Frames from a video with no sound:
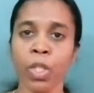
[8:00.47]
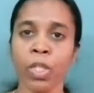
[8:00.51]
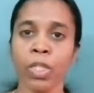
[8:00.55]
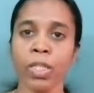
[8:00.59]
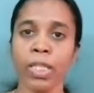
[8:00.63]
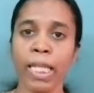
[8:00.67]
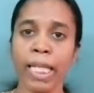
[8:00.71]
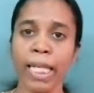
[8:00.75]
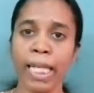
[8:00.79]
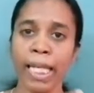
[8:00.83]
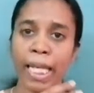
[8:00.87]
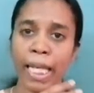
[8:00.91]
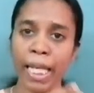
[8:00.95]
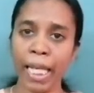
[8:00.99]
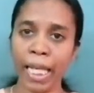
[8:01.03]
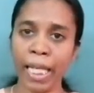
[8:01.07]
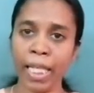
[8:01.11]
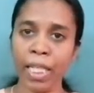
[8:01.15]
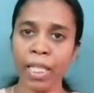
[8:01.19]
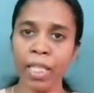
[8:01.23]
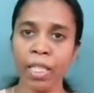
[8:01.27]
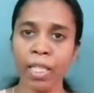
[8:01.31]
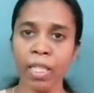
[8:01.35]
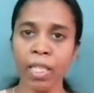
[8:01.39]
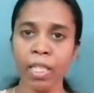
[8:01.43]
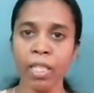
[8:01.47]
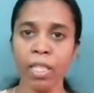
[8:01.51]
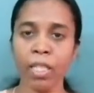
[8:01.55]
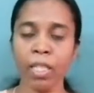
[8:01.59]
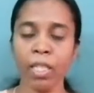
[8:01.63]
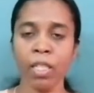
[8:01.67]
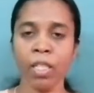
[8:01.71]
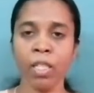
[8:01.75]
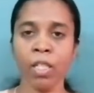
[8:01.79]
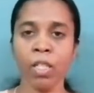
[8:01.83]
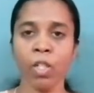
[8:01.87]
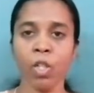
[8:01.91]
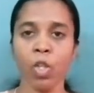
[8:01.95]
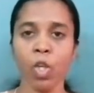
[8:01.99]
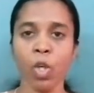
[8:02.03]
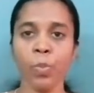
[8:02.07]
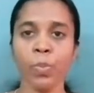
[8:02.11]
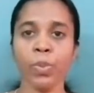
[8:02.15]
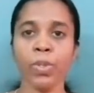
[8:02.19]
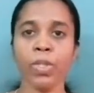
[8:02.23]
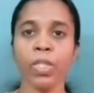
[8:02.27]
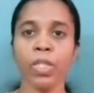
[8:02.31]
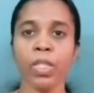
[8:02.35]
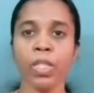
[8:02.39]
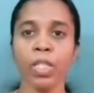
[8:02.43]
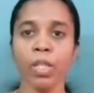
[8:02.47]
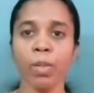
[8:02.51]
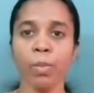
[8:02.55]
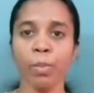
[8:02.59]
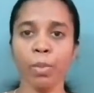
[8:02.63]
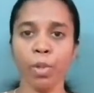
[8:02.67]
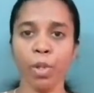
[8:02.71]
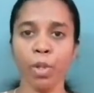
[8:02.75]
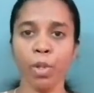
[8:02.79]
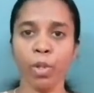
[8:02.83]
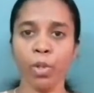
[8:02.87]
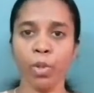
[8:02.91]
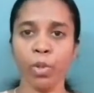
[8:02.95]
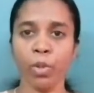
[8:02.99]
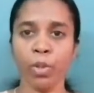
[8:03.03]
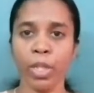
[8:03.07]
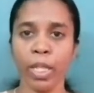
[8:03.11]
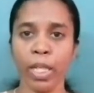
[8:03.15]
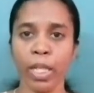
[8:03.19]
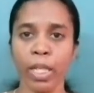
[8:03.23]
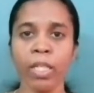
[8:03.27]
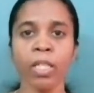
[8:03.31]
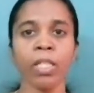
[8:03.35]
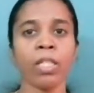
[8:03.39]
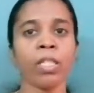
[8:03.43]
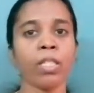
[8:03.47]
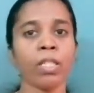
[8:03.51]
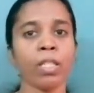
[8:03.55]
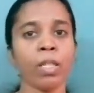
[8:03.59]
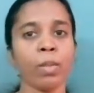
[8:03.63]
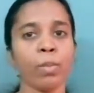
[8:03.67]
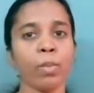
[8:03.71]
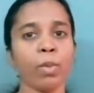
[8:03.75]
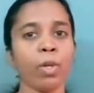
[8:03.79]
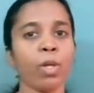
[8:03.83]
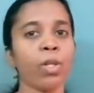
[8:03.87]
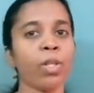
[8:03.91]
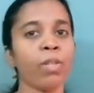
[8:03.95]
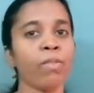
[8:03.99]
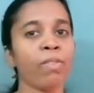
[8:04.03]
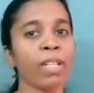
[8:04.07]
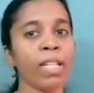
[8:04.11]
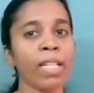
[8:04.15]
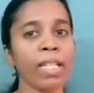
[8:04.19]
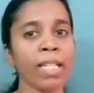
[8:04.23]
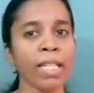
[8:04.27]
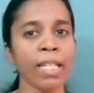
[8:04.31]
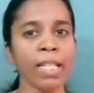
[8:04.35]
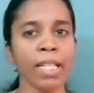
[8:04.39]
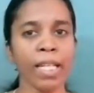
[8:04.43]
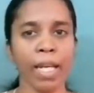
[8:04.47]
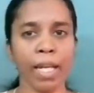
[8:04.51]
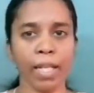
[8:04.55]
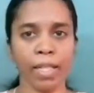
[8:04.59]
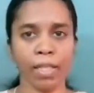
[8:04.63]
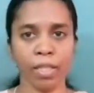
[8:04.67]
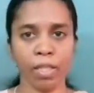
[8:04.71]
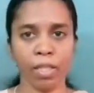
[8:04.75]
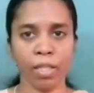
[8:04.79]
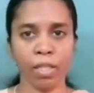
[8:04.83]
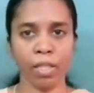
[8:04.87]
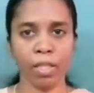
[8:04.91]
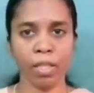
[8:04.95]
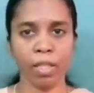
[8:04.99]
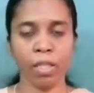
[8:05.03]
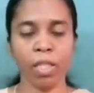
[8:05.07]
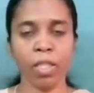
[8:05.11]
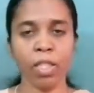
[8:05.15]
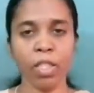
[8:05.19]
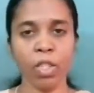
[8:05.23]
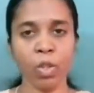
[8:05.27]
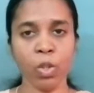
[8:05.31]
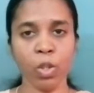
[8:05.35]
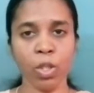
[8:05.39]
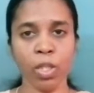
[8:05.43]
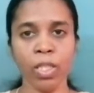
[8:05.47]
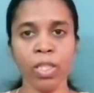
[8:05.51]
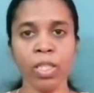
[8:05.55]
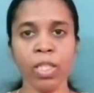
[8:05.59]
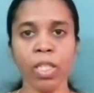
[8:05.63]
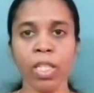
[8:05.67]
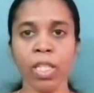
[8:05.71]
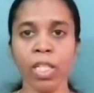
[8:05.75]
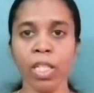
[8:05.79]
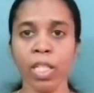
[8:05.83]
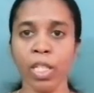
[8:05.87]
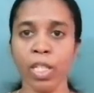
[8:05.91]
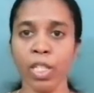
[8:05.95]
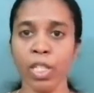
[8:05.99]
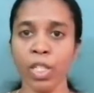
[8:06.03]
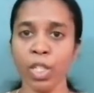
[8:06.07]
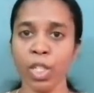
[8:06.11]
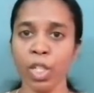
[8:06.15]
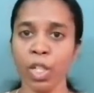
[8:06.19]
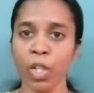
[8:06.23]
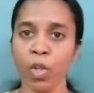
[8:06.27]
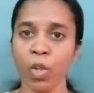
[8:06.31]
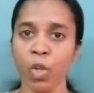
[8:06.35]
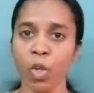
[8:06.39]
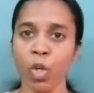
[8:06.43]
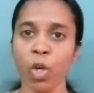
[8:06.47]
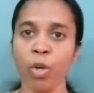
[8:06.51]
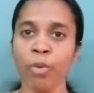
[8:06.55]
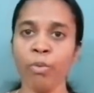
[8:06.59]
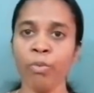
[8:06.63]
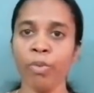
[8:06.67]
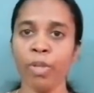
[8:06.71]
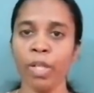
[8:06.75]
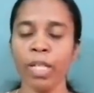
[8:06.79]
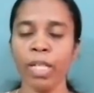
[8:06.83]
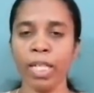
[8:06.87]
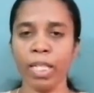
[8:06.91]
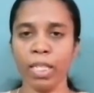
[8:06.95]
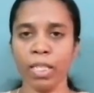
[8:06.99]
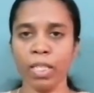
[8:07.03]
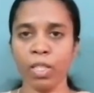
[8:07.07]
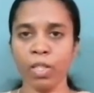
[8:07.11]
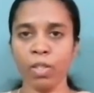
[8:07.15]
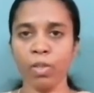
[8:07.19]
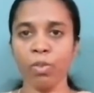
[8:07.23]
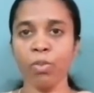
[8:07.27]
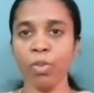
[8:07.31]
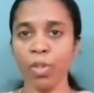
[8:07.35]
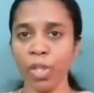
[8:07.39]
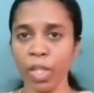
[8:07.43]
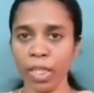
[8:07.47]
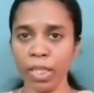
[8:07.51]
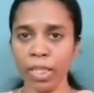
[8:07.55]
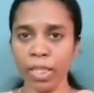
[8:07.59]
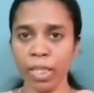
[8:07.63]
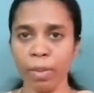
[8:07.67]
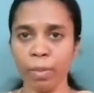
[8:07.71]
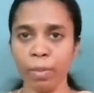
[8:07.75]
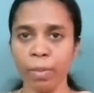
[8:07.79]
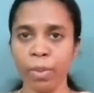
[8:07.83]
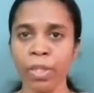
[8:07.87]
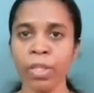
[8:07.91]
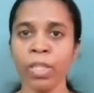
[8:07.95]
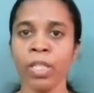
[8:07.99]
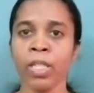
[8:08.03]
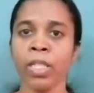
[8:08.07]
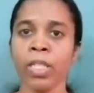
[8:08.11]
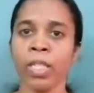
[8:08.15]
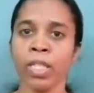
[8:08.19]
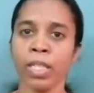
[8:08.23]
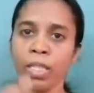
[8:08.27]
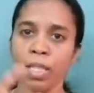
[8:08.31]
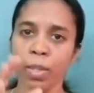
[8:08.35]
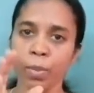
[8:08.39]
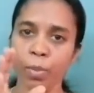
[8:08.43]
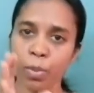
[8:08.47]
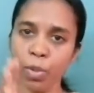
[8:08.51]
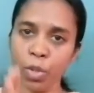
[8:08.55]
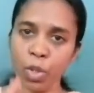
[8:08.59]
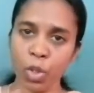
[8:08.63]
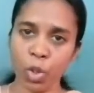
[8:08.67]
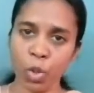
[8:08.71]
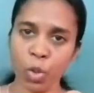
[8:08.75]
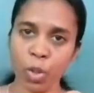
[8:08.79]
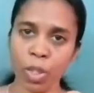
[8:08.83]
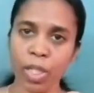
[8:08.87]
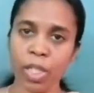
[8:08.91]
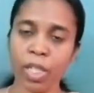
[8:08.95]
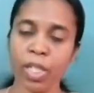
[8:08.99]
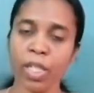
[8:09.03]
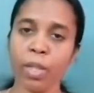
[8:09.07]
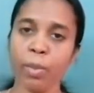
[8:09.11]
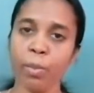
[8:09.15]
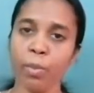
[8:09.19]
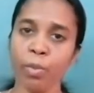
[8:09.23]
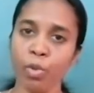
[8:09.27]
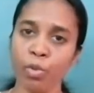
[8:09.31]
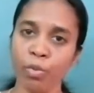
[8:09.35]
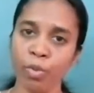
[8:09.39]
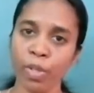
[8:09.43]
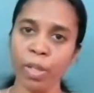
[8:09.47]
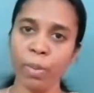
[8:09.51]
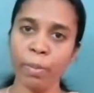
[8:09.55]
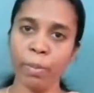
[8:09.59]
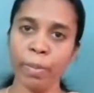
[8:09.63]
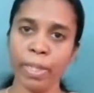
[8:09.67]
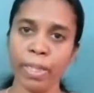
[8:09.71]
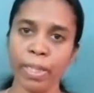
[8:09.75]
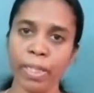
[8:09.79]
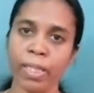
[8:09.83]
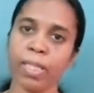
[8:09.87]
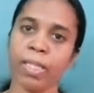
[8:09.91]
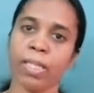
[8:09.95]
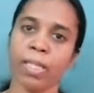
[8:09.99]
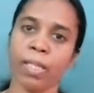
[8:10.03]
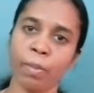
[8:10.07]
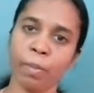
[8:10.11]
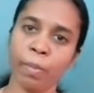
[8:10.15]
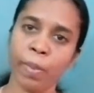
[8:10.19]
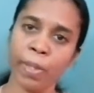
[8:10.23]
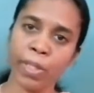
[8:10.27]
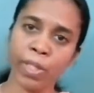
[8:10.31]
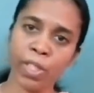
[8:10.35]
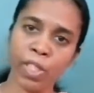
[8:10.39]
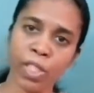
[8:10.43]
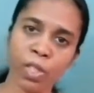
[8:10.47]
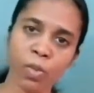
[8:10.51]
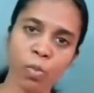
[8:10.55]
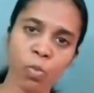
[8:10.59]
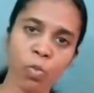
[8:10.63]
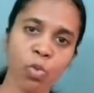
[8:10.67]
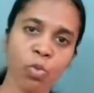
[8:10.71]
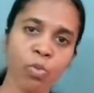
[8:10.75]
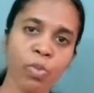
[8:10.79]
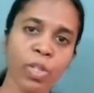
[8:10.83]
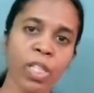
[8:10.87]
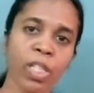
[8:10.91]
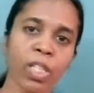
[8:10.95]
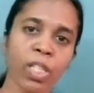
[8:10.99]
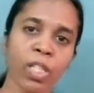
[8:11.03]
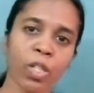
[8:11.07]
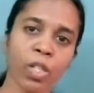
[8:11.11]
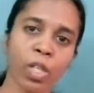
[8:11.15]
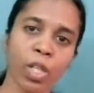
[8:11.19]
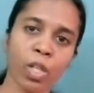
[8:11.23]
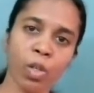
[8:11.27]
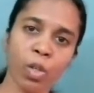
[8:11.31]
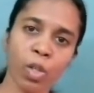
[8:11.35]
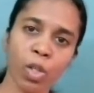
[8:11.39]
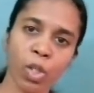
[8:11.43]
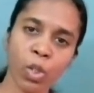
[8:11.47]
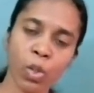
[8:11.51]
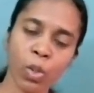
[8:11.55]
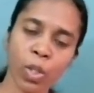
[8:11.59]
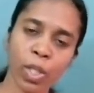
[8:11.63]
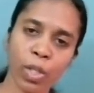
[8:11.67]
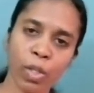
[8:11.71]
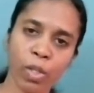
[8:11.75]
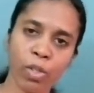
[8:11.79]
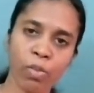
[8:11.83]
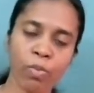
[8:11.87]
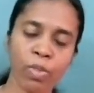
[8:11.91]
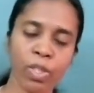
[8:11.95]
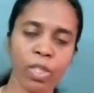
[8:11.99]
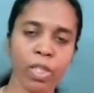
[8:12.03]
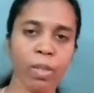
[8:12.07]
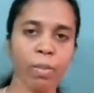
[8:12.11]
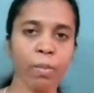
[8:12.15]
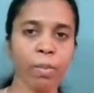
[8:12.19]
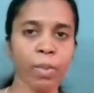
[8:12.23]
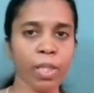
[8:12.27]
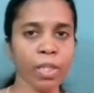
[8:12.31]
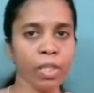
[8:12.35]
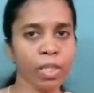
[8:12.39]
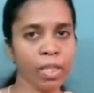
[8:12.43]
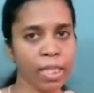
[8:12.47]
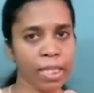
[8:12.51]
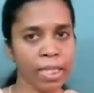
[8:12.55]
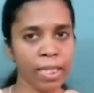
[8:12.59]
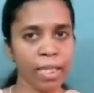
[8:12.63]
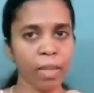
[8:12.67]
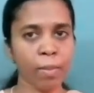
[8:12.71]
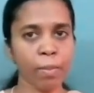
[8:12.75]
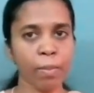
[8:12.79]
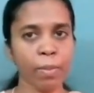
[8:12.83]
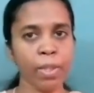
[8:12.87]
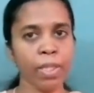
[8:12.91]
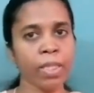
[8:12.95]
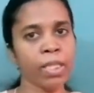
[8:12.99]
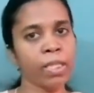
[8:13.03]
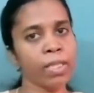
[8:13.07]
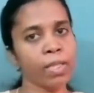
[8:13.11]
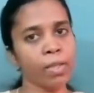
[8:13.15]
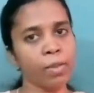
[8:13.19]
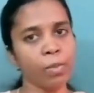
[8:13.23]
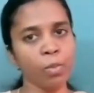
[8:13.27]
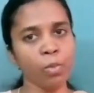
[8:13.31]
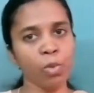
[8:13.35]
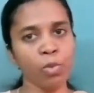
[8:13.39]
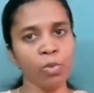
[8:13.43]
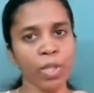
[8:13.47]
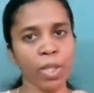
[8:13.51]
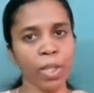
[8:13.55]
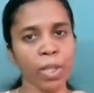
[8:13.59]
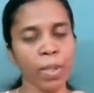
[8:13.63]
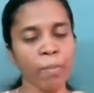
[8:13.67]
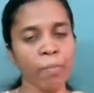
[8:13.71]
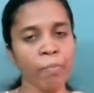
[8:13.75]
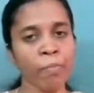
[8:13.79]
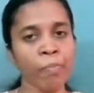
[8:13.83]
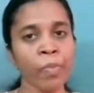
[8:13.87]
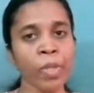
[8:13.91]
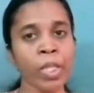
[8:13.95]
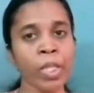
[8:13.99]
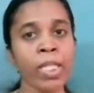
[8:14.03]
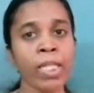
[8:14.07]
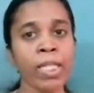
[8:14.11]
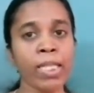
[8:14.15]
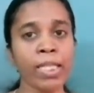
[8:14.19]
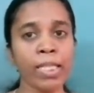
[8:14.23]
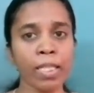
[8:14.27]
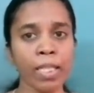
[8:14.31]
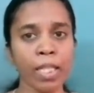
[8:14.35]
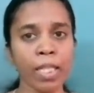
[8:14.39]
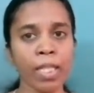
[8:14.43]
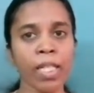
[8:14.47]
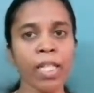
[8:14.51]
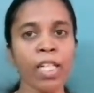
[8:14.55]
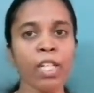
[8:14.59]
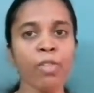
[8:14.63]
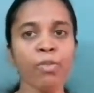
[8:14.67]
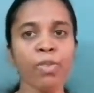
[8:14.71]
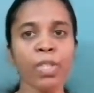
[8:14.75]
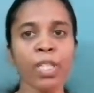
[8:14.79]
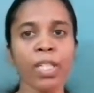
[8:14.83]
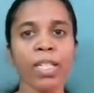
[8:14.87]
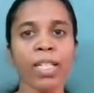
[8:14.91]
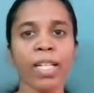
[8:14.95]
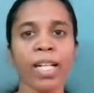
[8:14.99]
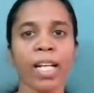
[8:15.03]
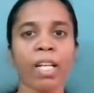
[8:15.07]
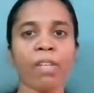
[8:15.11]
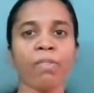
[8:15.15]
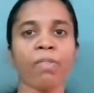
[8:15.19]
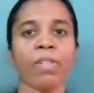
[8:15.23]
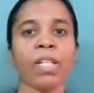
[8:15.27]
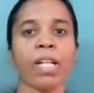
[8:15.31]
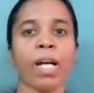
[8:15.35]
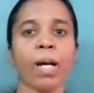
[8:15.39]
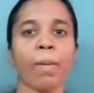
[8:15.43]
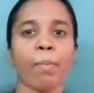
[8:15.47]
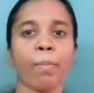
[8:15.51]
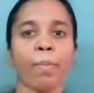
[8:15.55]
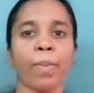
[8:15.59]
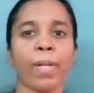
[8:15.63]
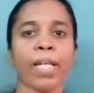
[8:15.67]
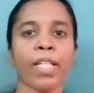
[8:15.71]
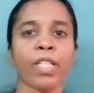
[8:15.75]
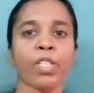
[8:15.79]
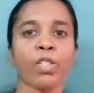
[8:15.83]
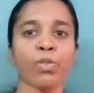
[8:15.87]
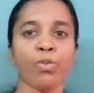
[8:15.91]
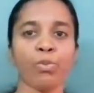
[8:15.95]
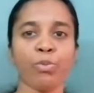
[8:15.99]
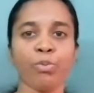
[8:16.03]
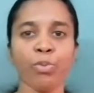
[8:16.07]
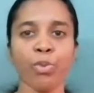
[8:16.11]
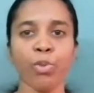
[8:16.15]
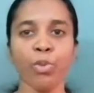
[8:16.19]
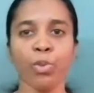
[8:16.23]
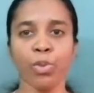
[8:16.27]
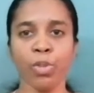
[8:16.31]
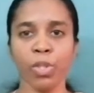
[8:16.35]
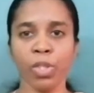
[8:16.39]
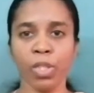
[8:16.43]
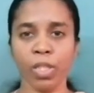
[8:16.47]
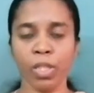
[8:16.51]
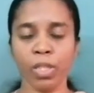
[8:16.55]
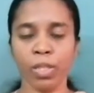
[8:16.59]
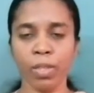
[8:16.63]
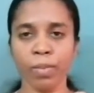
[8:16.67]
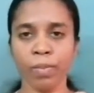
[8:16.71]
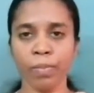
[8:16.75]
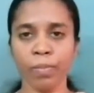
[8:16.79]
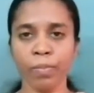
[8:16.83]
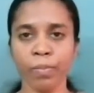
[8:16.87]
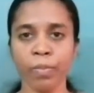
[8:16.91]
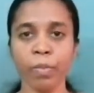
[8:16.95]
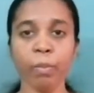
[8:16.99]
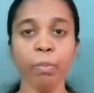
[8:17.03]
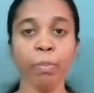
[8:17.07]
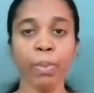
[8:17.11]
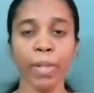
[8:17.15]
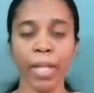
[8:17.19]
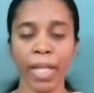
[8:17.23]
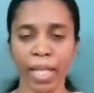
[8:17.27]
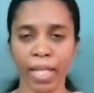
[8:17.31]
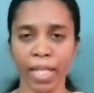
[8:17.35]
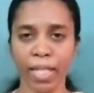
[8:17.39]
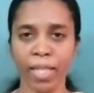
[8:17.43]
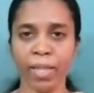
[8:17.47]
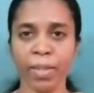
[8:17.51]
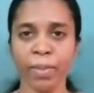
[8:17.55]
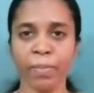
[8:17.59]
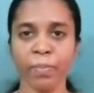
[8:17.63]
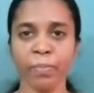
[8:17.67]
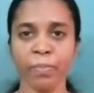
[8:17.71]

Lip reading: So any obstacle brought to that, the body will react. That is known as inertia of rest. For example, suppose you are in a moving bus. Bus is moving. You are also along with the bus. In the bus, moving. Suddenly, if the driver applies force, brake.